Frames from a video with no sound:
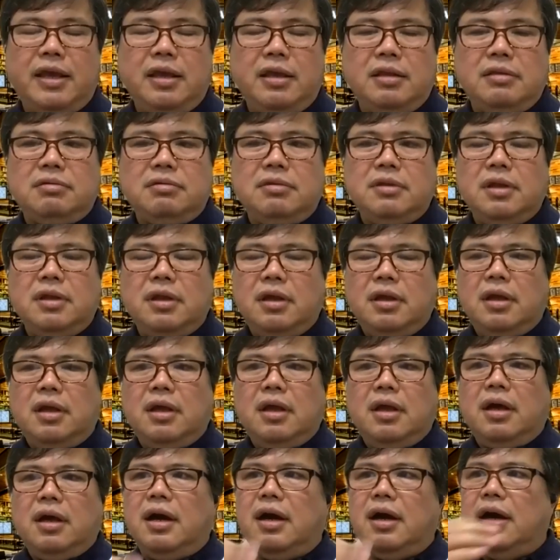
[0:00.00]
it
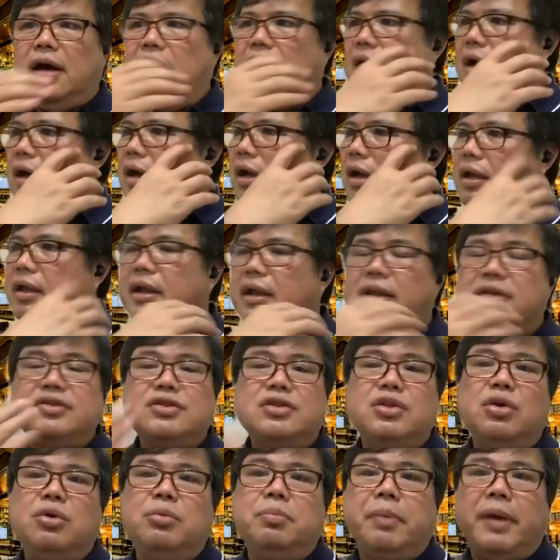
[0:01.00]
in a
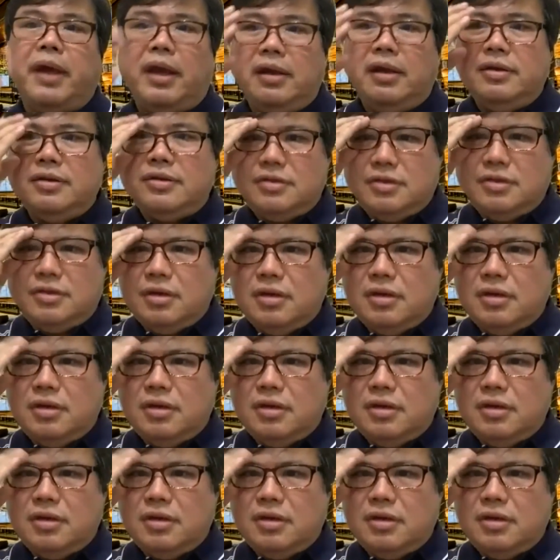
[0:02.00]
slow pace,